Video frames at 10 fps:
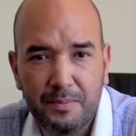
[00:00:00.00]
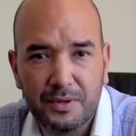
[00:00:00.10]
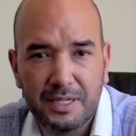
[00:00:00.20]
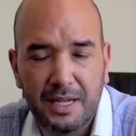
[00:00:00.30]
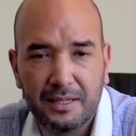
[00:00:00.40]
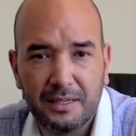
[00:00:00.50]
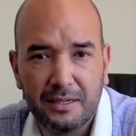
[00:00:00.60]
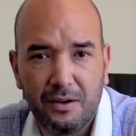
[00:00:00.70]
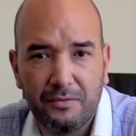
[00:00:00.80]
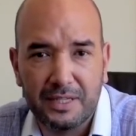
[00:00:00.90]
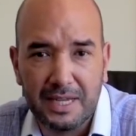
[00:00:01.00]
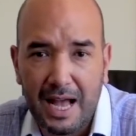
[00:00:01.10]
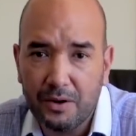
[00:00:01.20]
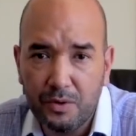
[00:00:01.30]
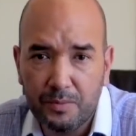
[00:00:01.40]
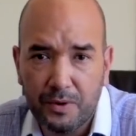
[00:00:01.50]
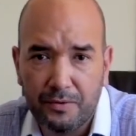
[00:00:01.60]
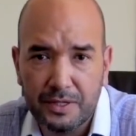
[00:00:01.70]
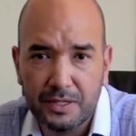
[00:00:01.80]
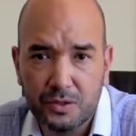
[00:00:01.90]
10% of its annual
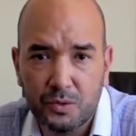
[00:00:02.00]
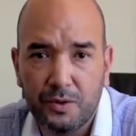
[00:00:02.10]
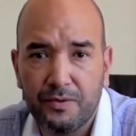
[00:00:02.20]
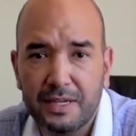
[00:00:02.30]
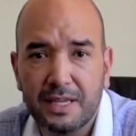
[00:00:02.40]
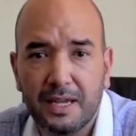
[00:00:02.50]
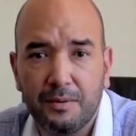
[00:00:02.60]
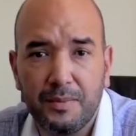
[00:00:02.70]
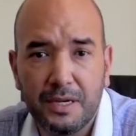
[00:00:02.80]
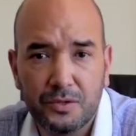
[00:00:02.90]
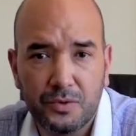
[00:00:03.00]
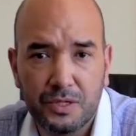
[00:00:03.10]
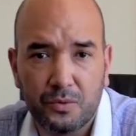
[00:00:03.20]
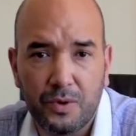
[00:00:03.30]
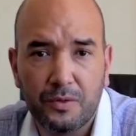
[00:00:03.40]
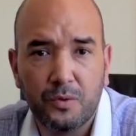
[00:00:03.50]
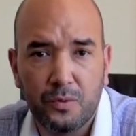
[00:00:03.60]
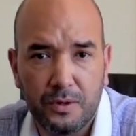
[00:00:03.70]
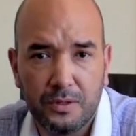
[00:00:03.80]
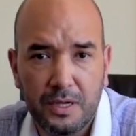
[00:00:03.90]
profits to invest in ministries around the
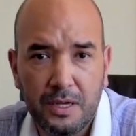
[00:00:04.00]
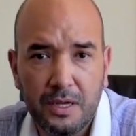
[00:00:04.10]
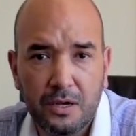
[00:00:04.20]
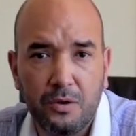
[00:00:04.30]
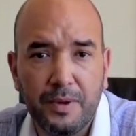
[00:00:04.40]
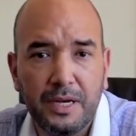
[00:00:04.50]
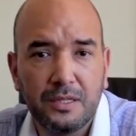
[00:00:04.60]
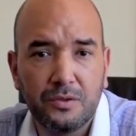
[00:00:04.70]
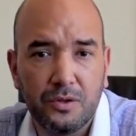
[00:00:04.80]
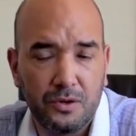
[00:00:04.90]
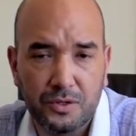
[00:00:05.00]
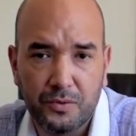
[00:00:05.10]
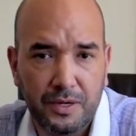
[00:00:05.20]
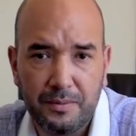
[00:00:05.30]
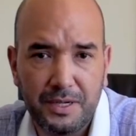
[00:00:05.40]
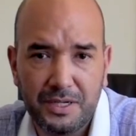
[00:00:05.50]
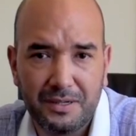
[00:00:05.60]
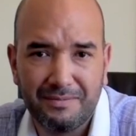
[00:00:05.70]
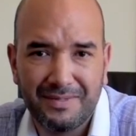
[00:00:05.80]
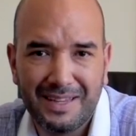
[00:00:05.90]
world committed to the Lord's Great
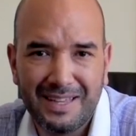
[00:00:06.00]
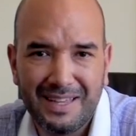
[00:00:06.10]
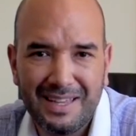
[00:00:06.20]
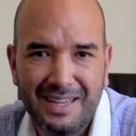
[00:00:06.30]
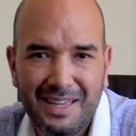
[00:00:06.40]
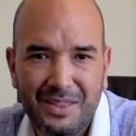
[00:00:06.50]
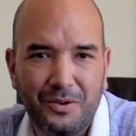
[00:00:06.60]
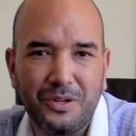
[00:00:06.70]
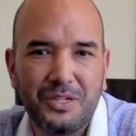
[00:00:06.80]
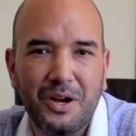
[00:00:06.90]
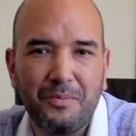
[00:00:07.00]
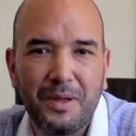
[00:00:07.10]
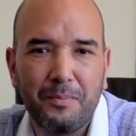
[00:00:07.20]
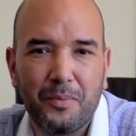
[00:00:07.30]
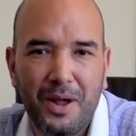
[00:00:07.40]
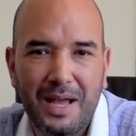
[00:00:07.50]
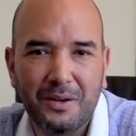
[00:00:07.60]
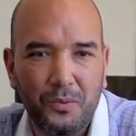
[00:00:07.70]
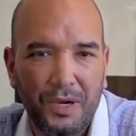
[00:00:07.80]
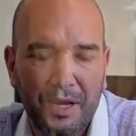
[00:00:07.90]
Commission. The Christian Army
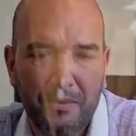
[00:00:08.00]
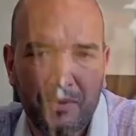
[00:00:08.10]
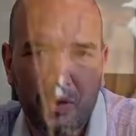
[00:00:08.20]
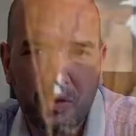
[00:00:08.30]
brand will help